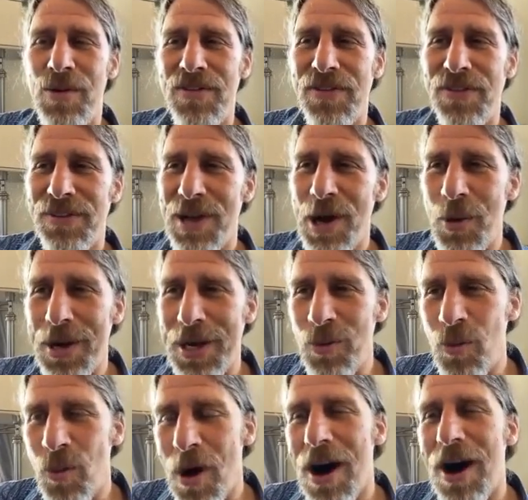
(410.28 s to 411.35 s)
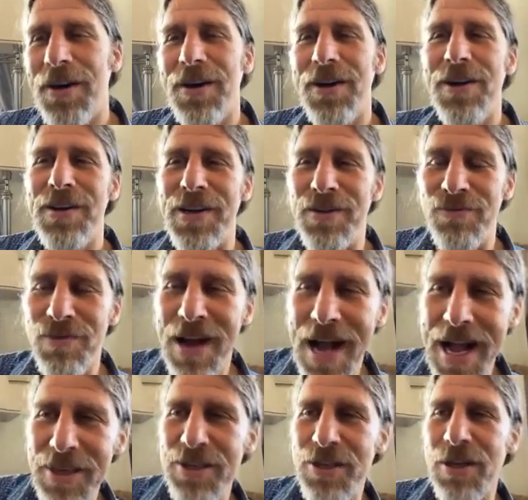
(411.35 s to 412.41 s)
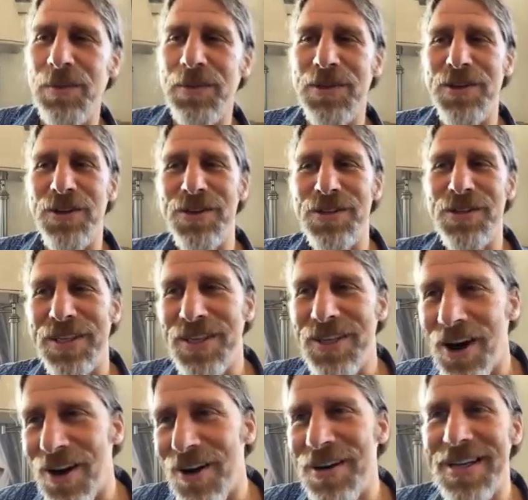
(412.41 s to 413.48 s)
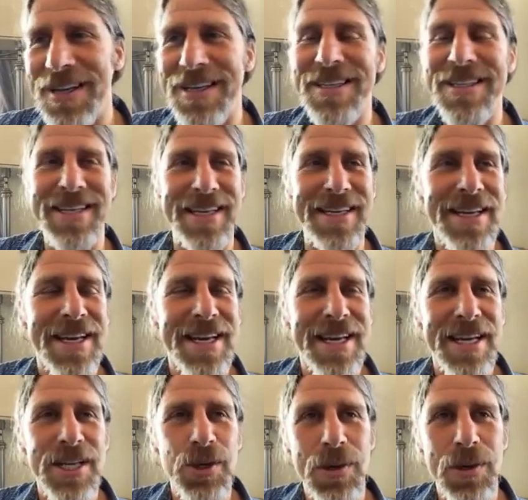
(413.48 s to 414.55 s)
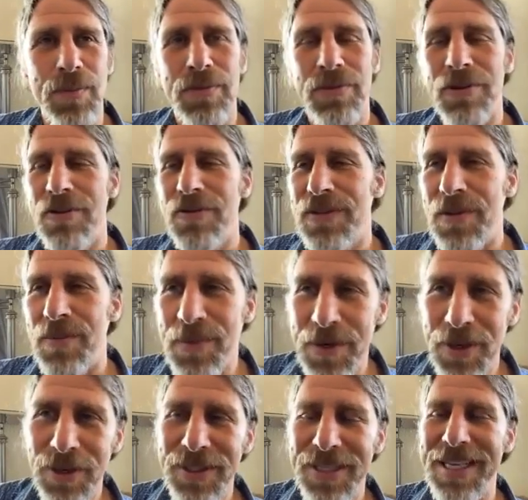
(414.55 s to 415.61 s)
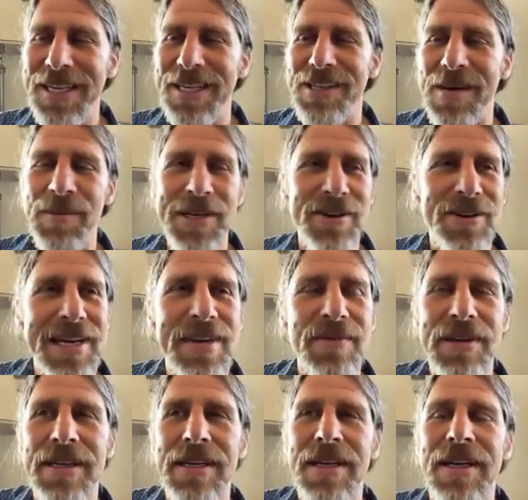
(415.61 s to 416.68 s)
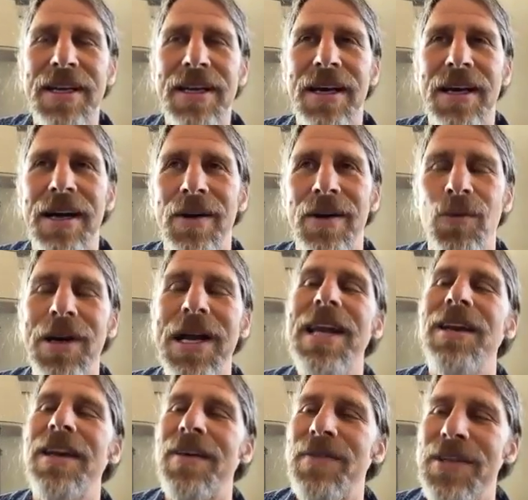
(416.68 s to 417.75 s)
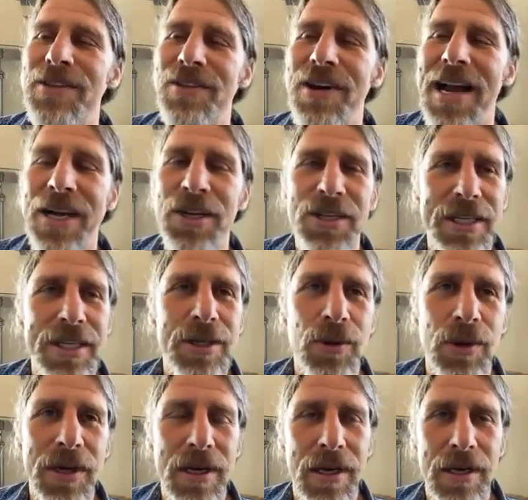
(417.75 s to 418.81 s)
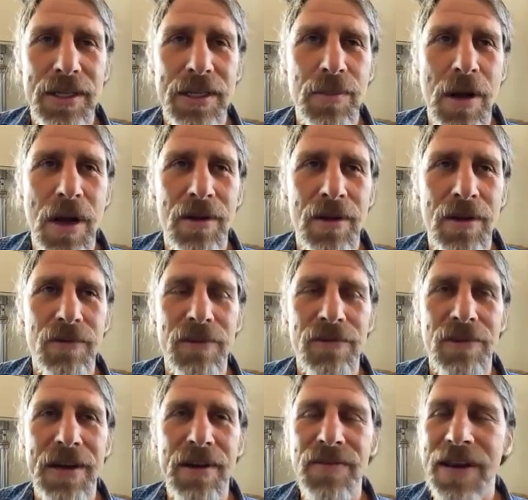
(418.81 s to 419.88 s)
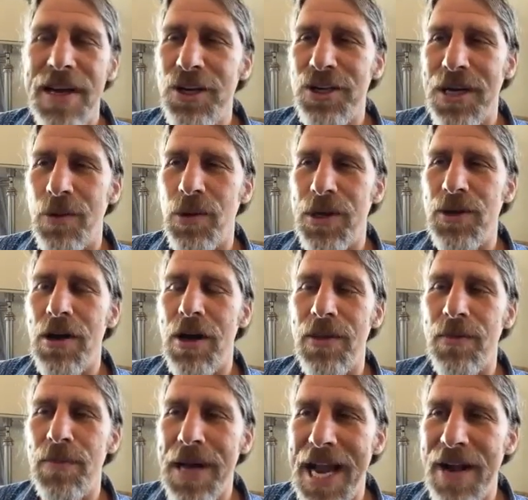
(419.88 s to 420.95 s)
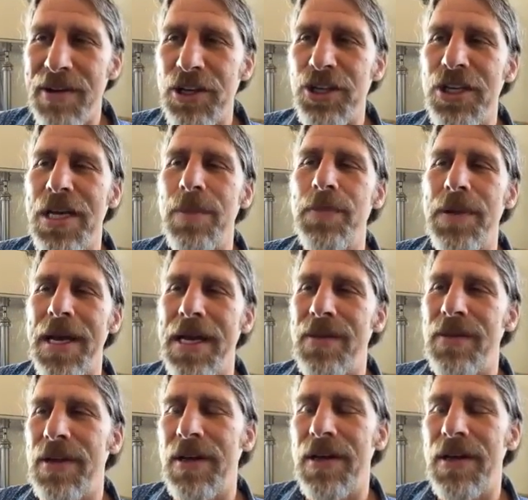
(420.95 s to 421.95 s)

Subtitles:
flowing water and rock sculptures and gardens, and you improved the buildings. I mean, you're even what I loved is you're actually doing a small renovation on what you call the pirate ship and